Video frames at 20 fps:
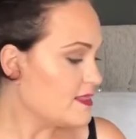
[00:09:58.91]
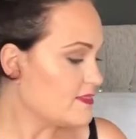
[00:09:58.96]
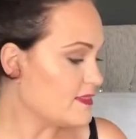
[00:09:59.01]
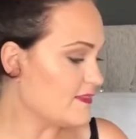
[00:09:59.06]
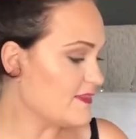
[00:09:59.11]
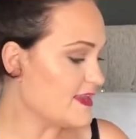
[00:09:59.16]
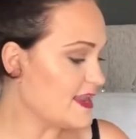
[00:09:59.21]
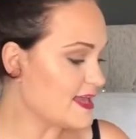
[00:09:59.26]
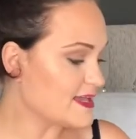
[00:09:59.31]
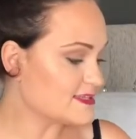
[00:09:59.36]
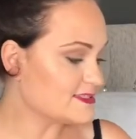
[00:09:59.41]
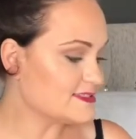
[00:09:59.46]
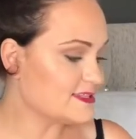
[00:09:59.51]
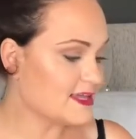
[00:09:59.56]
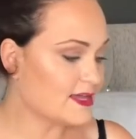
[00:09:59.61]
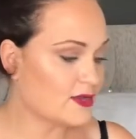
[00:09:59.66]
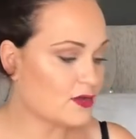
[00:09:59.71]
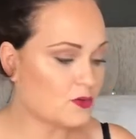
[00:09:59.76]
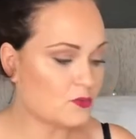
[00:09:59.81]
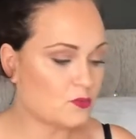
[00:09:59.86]
Then the next
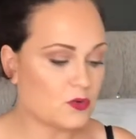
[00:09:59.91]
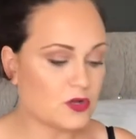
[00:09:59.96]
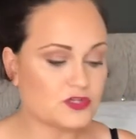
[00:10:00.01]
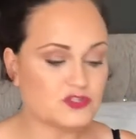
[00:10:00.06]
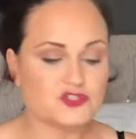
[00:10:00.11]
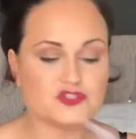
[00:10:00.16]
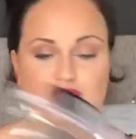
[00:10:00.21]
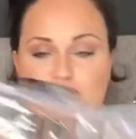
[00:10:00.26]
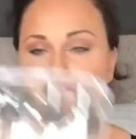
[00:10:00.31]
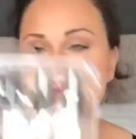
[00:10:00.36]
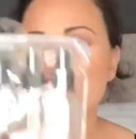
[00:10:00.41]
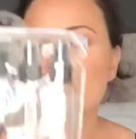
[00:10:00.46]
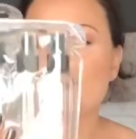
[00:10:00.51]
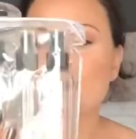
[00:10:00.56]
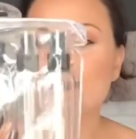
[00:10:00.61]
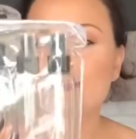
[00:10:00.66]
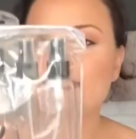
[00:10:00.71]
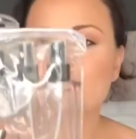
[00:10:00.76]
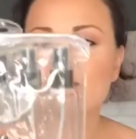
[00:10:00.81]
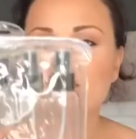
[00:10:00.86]
thing was just
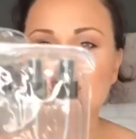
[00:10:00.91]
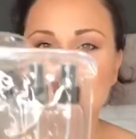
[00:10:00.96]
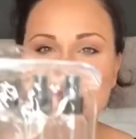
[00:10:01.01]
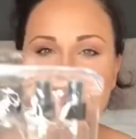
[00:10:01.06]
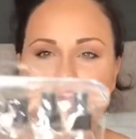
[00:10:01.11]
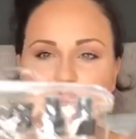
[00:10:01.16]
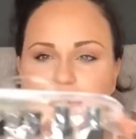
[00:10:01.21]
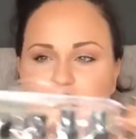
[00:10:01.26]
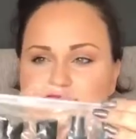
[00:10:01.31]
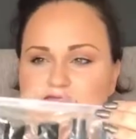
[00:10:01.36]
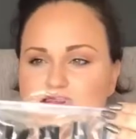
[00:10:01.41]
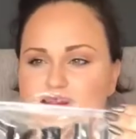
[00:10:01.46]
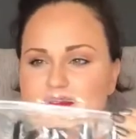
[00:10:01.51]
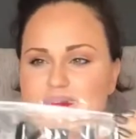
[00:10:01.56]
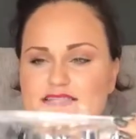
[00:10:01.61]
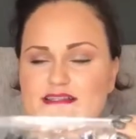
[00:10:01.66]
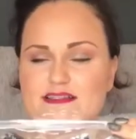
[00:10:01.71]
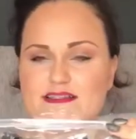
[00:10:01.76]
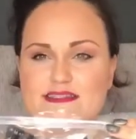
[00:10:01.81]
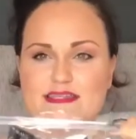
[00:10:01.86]
a little, it's like a
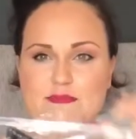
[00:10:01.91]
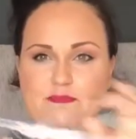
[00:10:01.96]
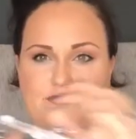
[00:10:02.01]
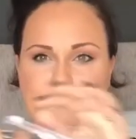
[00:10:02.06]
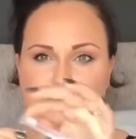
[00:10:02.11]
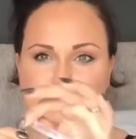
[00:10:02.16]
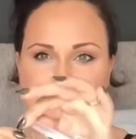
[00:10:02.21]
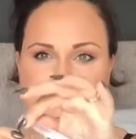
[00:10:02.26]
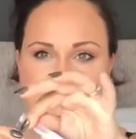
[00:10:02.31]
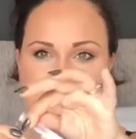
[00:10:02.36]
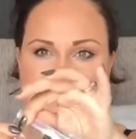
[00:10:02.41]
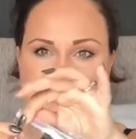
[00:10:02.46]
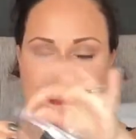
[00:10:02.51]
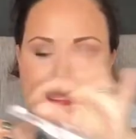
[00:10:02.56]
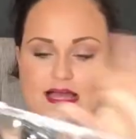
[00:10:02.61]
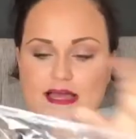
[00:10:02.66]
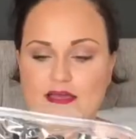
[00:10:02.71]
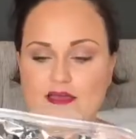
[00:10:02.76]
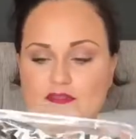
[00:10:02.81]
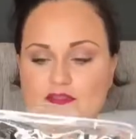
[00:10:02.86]
little zip
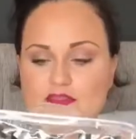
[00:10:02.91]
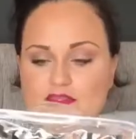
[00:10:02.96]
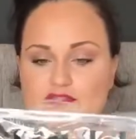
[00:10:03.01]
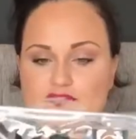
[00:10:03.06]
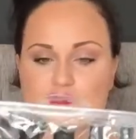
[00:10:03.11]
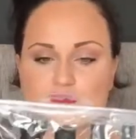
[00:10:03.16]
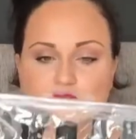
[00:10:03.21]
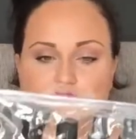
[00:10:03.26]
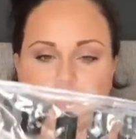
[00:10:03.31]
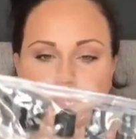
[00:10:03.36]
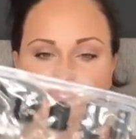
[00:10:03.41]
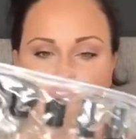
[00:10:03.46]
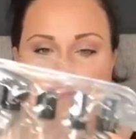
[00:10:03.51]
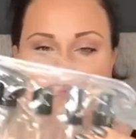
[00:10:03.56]
bag that's got